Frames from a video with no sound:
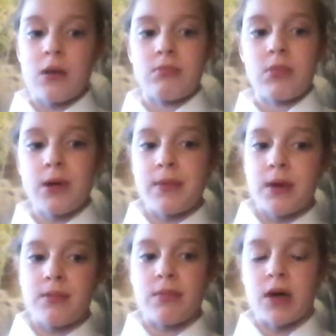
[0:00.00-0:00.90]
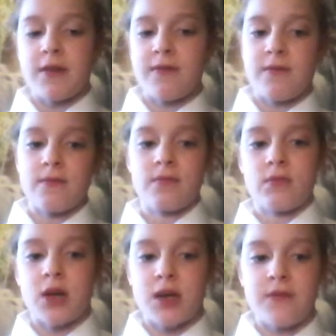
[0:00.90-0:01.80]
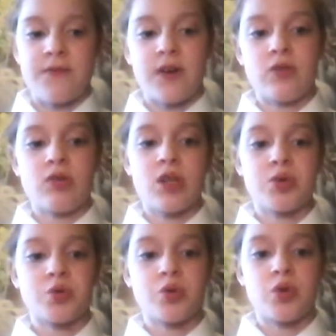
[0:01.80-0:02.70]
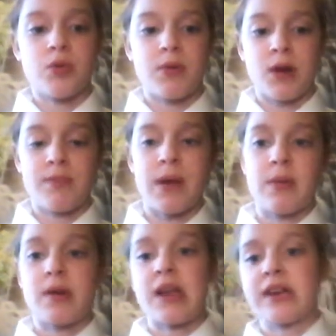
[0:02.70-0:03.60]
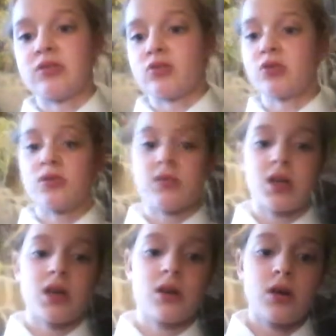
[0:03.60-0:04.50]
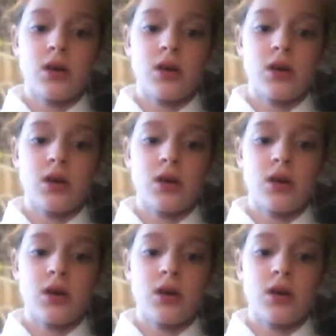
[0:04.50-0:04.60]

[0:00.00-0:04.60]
Maybe my figurines will come in maybe later or something.